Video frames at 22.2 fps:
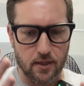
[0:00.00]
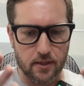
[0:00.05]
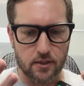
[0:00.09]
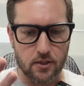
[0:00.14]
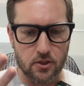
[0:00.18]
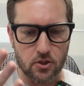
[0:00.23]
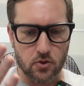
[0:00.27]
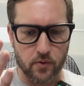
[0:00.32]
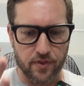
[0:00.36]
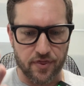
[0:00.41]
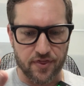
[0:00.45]

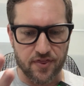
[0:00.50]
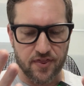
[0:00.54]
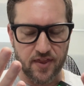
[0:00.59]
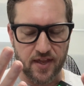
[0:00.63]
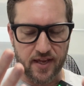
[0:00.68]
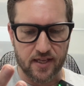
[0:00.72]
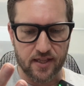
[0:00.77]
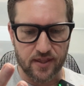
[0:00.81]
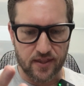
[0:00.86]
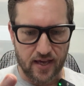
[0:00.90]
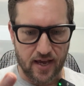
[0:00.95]
you would
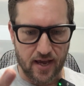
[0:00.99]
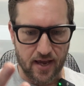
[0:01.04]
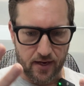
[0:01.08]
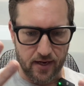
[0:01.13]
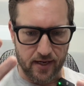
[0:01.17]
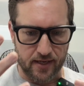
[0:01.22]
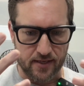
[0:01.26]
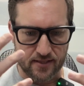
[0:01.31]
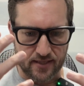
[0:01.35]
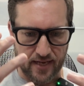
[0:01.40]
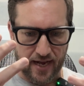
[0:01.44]
think that
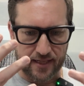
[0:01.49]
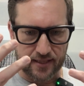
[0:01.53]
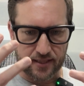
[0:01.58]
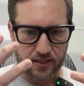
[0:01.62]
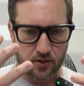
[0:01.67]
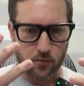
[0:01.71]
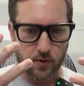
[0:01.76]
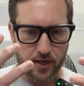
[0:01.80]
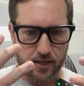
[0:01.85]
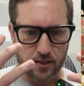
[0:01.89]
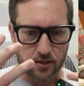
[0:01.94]
exactly
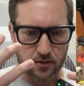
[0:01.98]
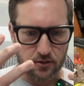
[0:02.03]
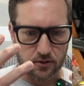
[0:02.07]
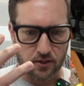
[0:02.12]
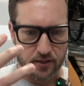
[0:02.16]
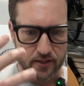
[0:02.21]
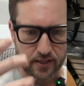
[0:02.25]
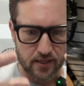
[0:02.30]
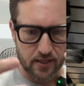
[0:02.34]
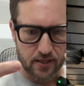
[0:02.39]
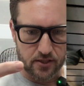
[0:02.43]
where you're
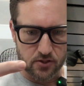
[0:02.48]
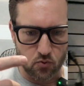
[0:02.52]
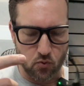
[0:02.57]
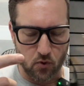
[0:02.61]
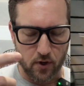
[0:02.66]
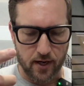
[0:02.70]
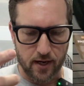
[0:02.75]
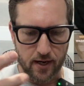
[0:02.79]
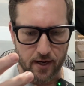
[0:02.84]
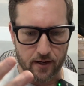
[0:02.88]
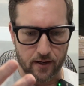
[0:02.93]
looking is
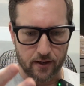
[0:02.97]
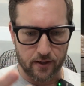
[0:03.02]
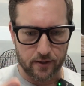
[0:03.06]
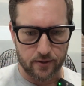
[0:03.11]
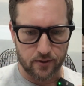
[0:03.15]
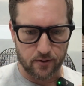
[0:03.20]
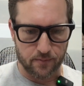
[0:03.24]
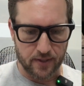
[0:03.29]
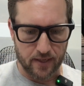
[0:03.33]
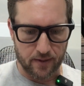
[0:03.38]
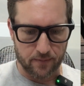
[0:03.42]
where
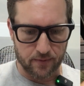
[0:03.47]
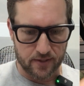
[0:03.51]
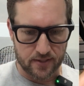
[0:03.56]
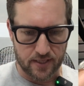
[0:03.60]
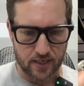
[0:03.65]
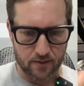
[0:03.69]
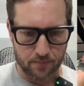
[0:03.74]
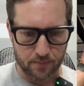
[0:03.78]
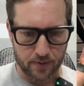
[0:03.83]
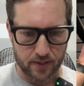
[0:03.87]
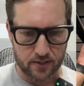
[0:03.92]
you'll be able to
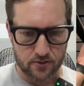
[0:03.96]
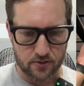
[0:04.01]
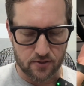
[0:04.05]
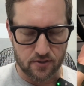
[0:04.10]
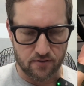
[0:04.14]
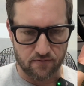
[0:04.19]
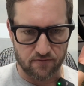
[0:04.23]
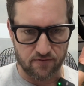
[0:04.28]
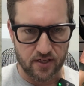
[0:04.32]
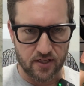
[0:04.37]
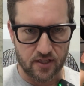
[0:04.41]
take pictures
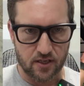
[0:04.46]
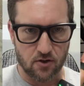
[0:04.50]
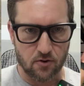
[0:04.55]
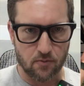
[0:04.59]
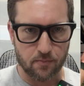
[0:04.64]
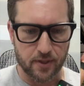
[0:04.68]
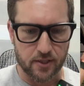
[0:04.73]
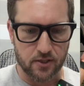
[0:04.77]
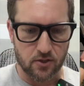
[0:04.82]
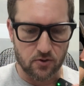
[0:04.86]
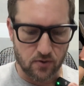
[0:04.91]
and video,
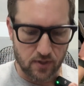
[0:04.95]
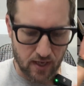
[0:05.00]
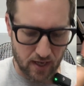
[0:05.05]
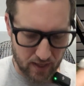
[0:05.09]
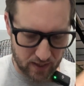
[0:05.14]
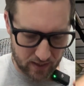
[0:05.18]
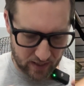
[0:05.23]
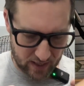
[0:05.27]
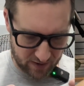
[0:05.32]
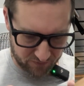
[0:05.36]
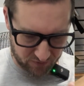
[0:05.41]
but you
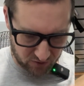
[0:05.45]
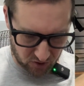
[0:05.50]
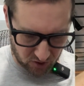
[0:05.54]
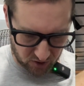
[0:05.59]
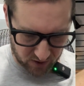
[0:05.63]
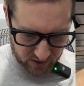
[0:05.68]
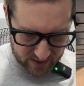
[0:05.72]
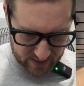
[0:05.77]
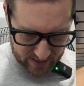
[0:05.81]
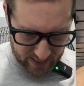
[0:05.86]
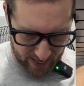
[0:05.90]
kind of have to
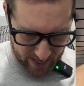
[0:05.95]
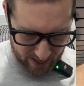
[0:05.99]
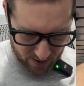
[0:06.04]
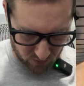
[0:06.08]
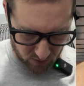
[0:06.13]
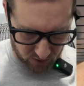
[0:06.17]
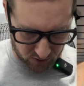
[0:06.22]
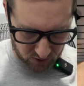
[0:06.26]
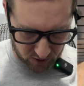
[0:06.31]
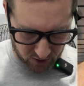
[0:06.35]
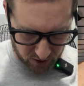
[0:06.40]
look
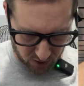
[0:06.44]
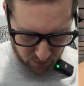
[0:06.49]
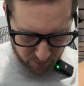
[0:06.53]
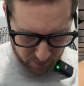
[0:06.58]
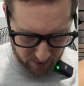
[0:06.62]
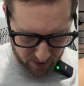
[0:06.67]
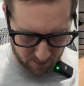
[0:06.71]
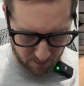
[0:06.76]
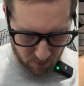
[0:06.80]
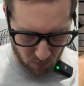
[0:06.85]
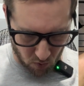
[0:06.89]
down a little
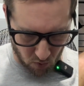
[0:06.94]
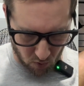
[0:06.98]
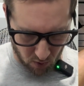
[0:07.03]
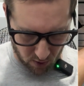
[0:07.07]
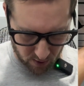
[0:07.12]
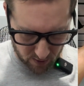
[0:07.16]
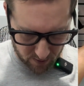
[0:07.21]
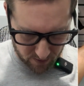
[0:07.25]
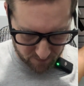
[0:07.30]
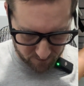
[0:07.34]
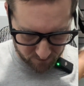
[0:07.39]
bit
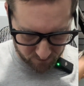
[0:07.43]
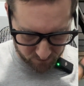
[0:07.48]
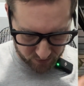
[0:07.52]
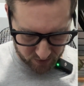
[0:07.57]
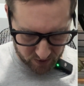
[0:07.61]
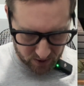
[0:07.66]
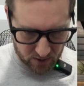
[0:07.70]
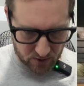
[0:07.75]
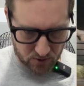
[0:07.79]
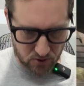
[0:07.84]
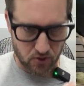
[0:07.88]
more
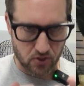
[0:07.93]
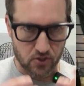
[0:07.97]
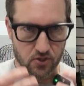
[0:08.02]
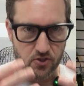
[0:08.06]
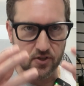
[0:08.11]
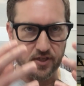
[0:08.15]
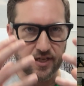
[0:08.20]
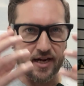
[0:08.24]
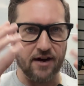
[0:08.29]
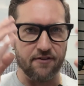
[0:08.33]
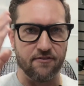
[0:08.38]
so that
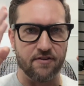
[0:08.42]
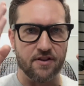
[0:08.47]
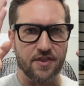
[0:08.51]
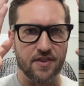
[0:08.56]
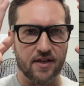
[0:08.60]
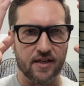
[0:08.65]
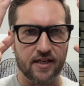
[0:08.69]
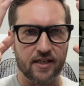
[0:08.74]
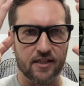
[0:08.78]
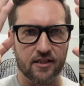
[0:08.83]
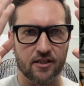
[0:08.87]
you get
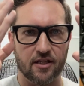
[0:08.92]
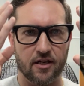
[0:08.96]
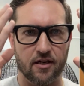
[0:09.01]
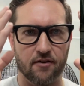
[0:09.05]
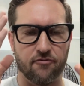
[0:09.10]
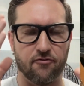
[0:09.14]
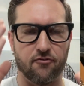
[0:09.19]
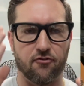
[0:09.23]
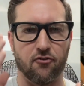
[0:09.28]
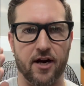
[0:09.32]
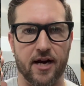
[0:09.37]
everything in the
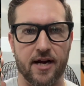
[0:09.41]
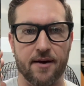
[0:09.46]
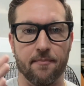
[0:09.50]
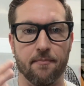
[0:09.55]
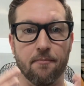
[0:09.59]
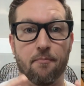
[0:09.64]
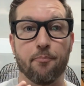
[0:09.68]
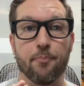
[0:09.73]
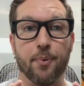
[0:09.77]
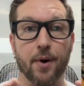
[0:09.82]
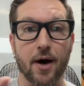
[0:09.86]

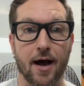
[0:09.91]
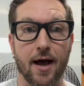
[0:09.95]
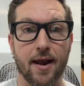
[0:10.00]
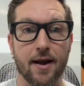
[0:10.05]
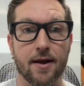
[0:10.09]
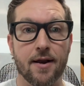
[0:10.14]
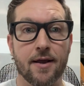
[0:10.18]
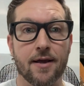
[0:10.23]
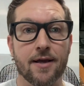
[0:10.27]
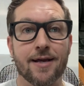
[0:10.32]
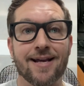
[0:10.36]
frame.
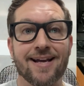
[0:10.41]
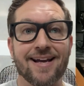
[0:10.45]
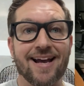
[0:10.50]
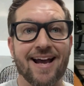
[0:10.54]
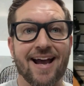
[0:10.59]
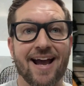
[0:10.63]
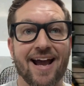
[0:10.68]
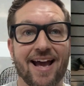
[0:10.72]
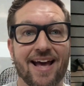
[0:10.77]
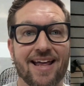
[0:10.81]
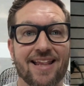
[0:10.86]
But
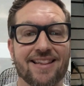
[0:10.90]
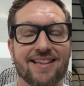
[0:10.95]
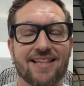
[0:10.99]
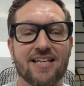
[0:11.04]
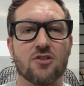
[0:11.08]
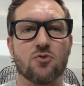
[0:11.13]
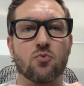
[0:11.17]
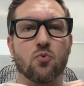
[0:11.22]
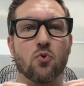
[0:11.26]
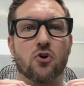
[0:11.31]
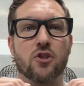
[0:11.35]

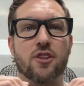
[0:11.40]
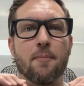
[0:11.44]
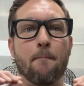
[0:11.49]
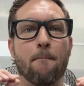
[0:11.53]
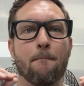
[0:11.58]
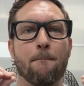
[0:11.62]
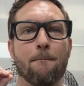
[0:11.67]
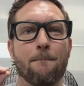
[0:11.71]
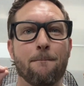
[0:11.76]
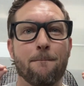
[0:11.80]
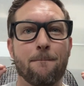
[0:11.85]
these were the
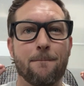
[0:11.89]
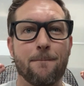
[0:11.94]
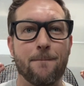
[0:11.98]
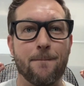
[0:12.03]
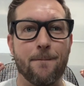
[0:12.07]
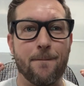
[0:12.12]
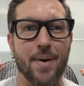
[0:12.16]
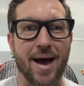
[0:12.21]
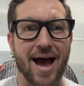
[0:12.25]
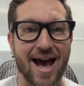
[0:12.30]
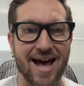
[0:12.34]

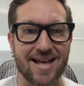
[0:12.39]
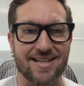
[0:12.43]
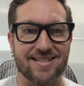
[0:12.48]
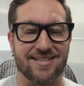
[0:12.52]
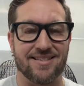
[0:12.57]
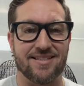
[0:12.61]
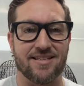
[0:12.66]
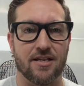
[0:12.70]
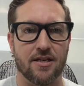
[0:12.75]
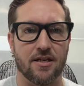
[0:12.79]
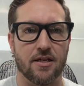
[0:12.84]

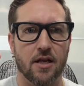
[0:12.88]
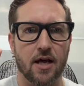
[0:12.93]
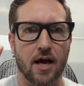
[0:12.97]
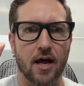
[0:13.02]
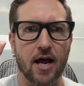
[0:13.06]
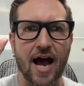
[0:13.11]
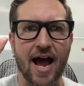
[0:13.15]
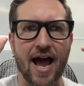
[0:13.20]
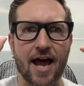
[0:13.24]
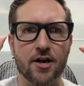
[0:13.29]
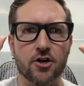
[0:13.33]
best.
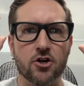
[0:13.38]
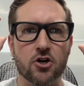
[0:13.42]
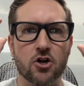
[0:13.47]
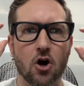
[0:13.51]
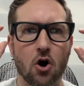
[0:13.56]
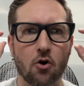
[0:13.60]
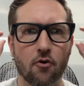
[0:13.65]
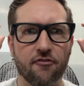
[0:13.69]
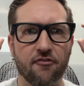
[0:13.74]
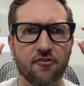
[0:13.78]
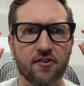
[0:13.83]
I had
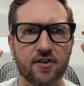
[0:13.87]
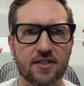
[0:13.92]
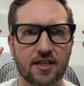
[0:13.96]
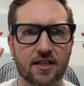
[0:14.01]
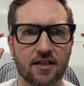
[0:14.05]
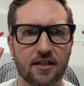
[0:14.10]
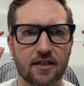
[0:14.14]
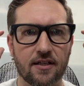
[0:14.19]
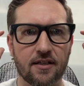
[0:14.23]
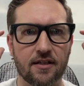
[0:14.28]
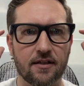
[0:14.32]
no
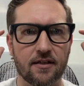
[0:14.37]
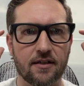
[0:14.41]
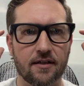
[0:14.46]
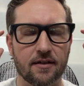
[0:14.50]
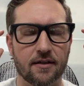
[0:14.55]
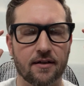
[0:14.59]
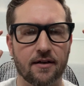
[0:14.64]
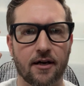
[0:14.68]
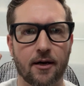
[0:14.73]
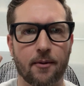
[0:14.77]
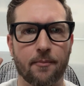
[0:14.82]
fatigue
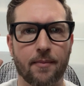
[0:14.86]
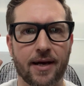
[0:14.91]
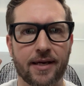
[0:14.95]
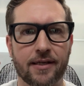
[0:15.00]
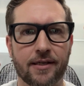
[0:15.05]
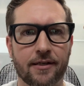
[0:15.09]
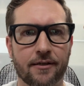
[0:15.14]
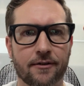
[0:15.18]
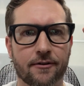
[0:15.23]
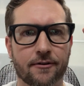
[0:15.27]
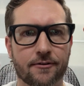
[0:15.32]
on my
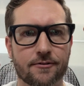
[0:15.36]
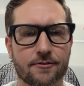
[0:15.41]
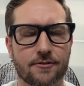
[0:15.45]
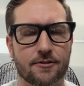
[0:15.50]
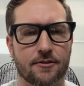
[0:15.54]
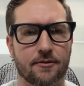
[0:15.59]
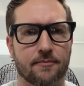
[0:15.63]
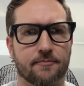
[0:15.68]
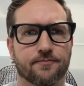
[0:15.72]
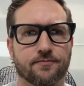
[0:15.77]
ears.